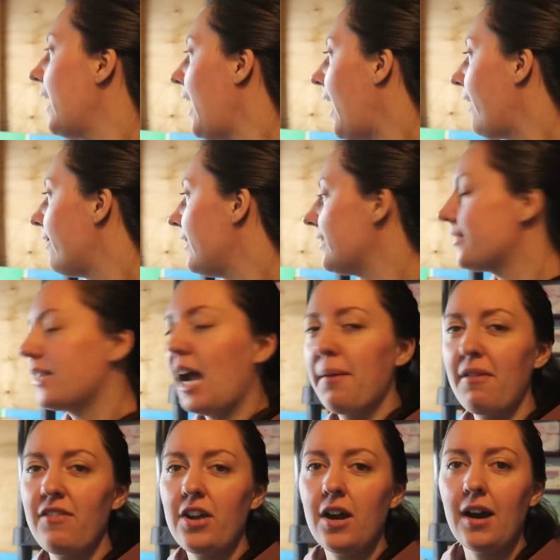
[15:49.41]
At this time
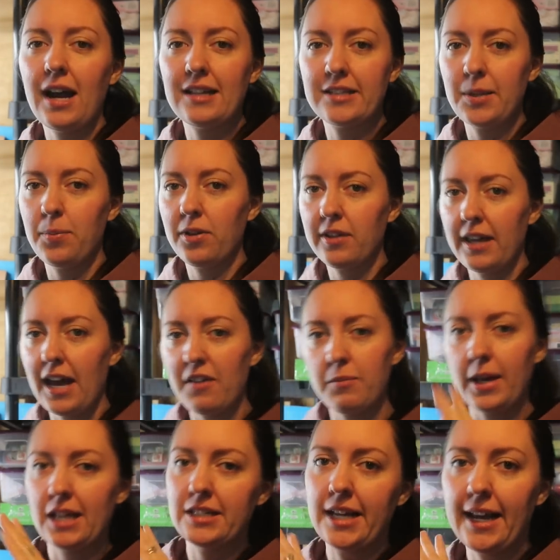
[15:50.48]
of year, I typically have
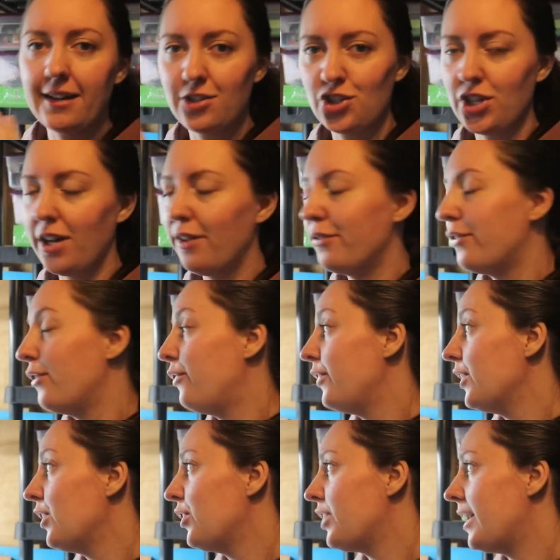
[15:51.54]
my entire shelf
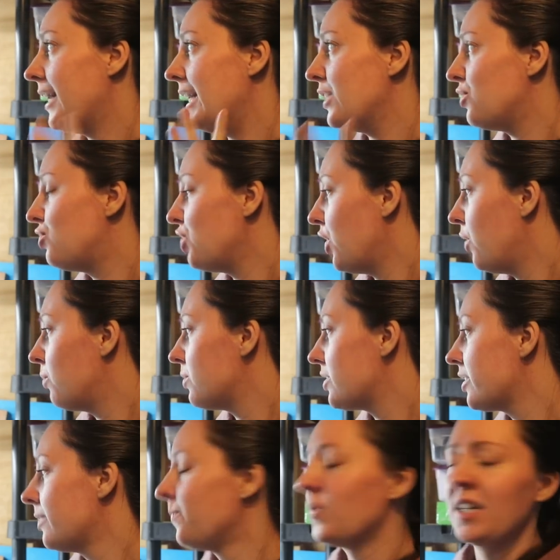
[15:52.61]
filled and I
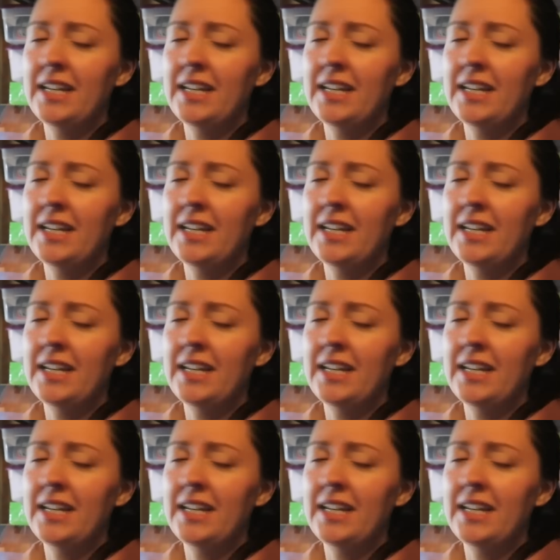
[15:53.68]
don't.